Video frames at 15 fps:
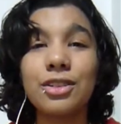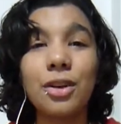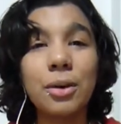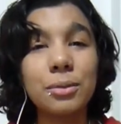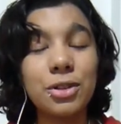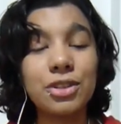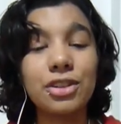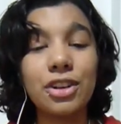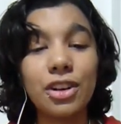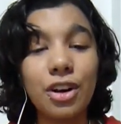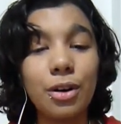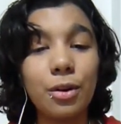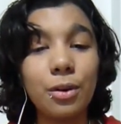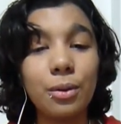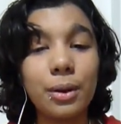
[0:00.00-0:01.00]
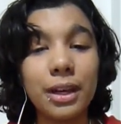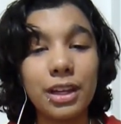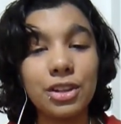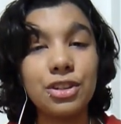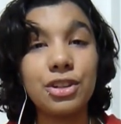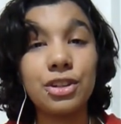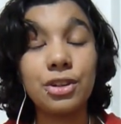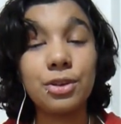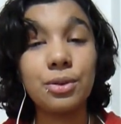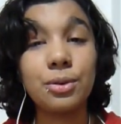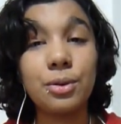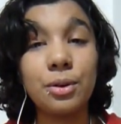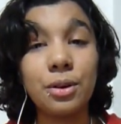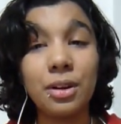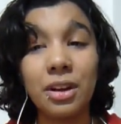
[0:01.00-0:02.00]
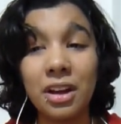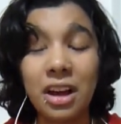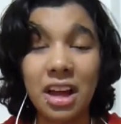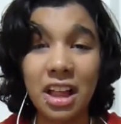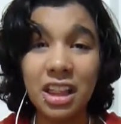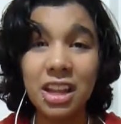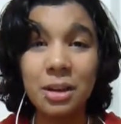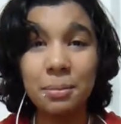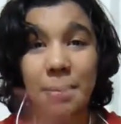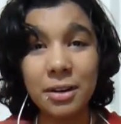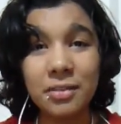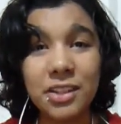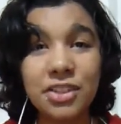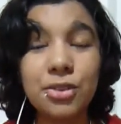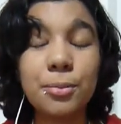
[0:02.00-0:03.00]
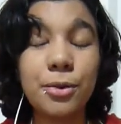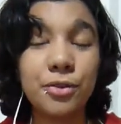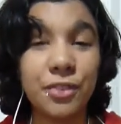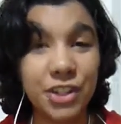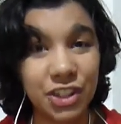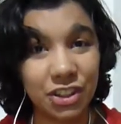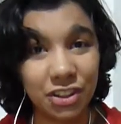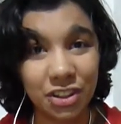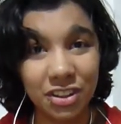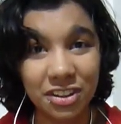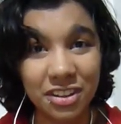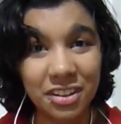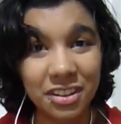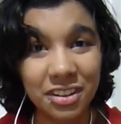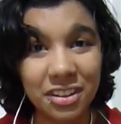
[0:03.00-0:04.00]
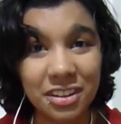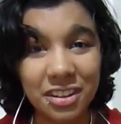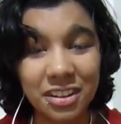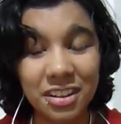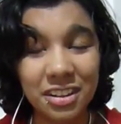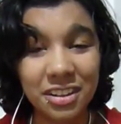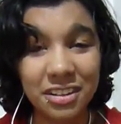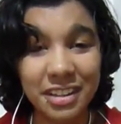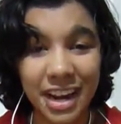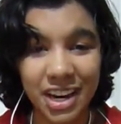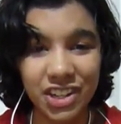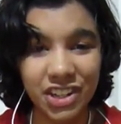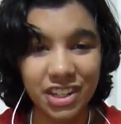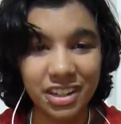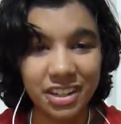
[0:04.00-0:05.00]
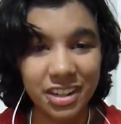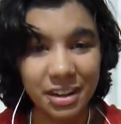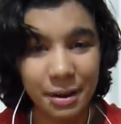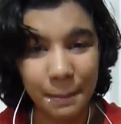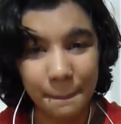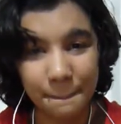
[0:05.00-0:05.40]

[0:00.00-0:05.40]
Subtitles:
So I'm just going to go into a little bit of a superficial tangent.